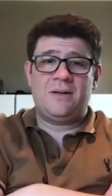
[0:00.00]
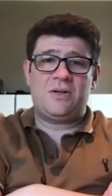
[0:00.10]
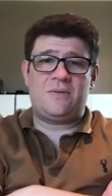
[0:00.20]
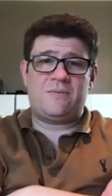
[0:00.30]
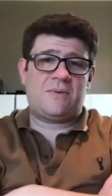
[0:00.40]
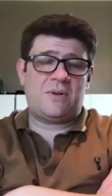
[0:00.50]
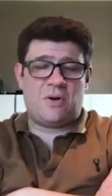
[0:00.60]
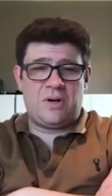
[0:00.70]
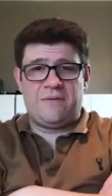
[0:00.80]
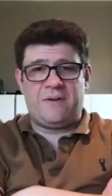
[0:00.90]
do you got
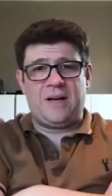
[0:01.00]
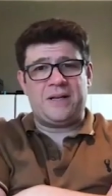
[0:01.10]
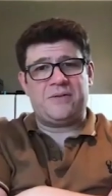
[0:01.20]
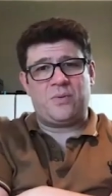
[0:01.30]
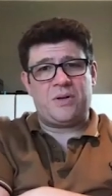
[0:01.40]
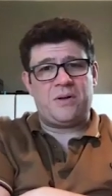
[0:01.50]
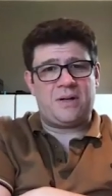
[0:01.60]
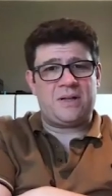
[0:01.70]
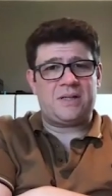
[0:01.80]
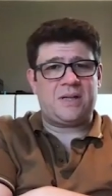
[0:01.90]
any feelings when you
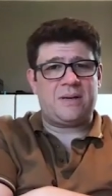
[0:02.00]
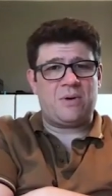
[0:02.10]
think this thing